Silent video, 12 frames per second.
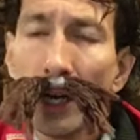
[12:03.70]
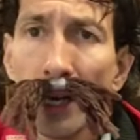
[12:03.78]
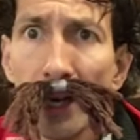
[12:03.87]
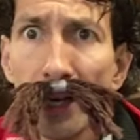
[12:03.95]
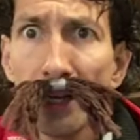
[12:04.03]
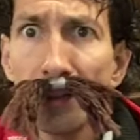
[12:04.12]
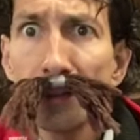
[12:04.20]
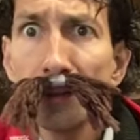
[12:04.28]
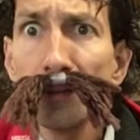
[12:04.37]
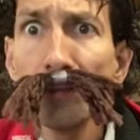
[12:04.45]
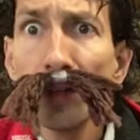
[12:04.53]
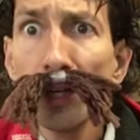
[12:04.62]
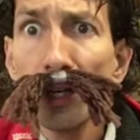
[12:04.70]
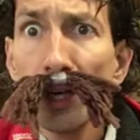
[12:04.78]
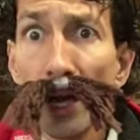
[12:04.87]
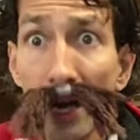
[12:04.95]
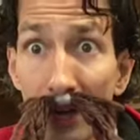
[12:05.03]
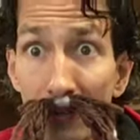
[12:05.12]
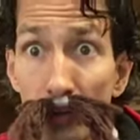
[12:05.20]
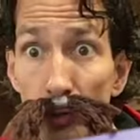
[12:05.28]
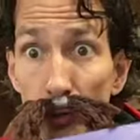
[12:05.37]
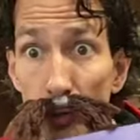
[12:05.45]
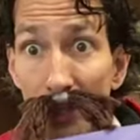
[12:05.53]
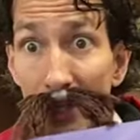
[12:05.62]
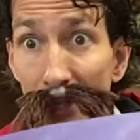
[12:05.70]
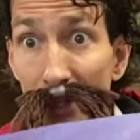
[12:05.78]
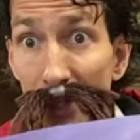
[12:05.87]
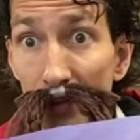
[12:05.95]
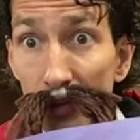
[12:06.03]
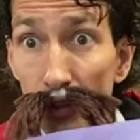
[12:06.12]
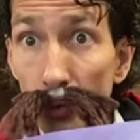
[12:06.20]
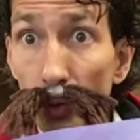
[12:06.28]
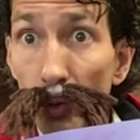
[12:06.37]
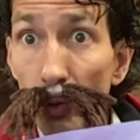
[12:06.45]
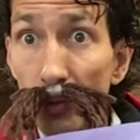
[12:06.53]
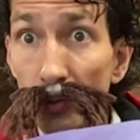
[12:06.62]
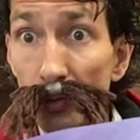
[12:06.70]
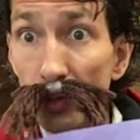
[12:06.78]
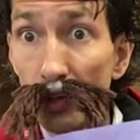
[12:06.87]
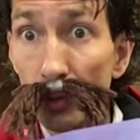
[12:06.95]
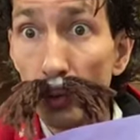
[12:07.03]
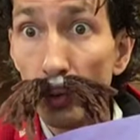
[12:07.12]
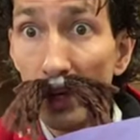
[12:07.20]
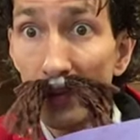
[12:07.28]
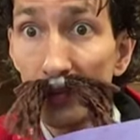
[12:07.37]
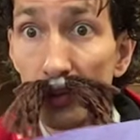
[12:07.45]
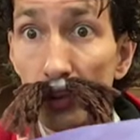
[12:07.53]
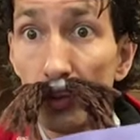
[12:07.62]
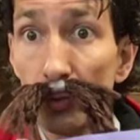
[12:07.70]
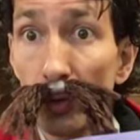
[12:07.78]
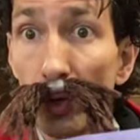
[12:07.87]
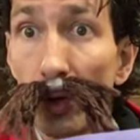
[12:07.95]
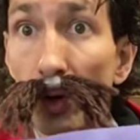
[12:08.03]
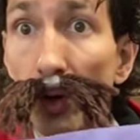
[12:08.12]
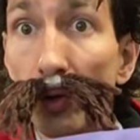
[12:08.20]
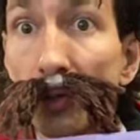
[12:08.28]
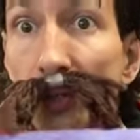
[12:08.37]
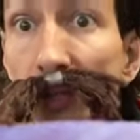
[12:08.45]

And after you cut it out the doors, you have to draw the